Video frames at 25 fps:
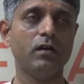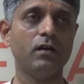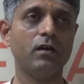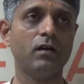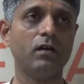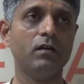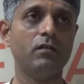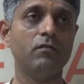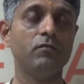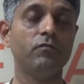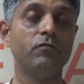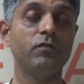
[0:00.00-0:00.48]

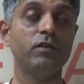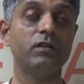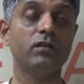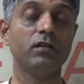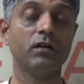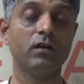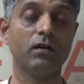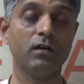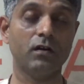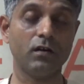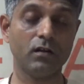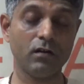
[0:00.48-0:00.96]
and with
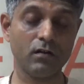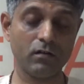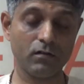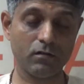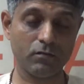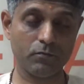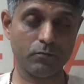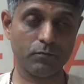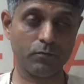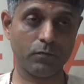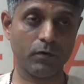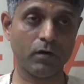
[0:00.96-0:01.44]
her
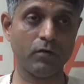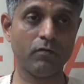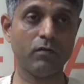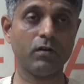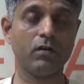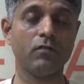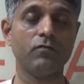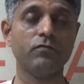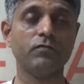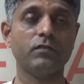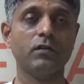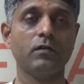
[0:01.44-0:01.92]
power
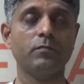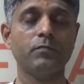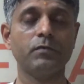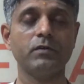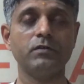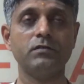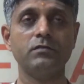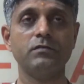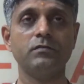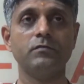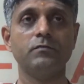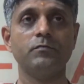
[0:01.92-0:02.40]
of
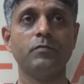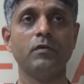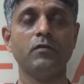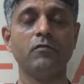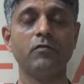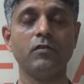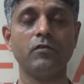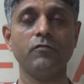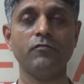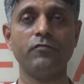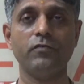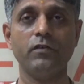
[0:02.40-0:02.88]
tapas,
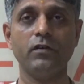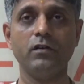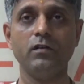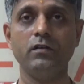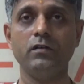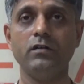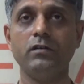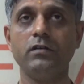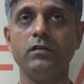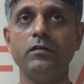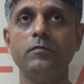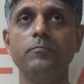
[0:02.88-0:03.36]
power of
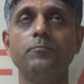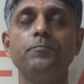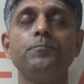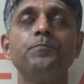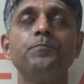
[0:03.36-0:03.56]
fidelity,